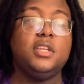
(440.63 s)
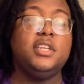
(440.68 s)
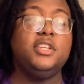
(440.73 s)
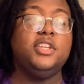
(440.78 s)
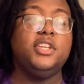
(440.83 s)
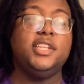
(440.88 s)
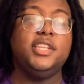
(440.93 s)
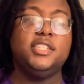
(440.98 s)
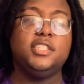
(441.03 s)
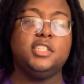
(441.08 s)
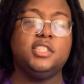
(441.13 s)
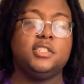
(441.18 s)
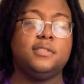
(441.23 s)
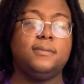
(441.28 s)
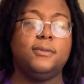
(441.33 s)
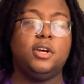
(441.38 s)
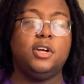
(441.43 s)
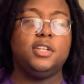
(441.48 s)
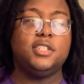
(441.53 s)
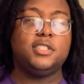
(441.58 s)
it is a
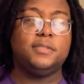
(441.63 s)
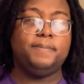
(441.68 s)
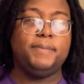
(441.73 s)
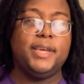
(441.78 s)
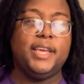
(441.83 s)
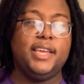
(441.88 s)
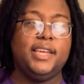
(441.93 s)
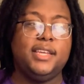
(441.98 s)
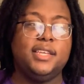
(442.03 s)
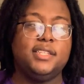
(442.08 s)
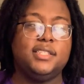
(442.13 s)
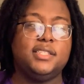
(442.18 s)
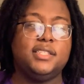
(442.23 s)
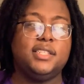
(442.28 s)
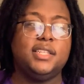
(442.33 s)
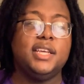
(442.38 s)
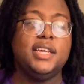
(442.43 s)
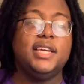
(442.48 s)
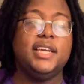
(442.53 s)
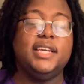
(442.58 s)
small
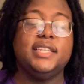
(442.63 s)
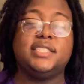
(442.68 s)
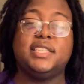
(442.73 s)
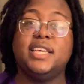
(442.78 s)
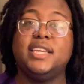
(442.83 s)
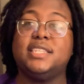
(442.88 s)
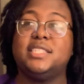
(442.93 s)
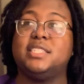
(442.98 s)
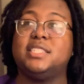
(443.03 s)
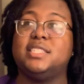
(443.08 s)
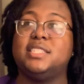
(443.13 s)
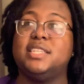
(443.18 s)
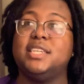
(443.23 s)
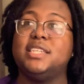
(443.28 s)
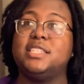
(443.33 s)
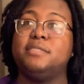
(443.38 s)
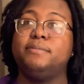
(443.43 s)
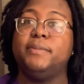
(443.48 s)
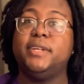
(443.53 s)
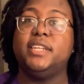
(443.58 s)
space it takes
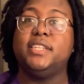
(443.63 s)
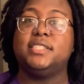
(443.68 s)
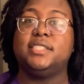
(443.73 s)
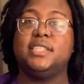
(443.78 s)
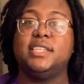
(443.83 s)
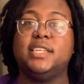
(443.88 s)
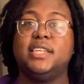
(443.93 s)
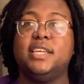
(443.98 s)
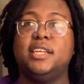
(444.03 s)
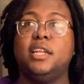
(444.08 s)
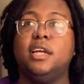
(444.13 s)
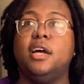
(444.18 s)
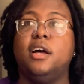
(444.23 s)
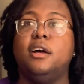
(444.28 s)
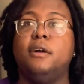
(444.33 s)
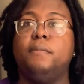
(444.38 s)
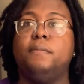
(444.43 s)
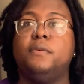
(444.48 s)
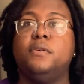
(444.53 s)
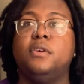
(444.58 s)
six minutes to get
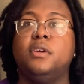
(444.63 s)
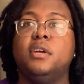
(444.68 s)
up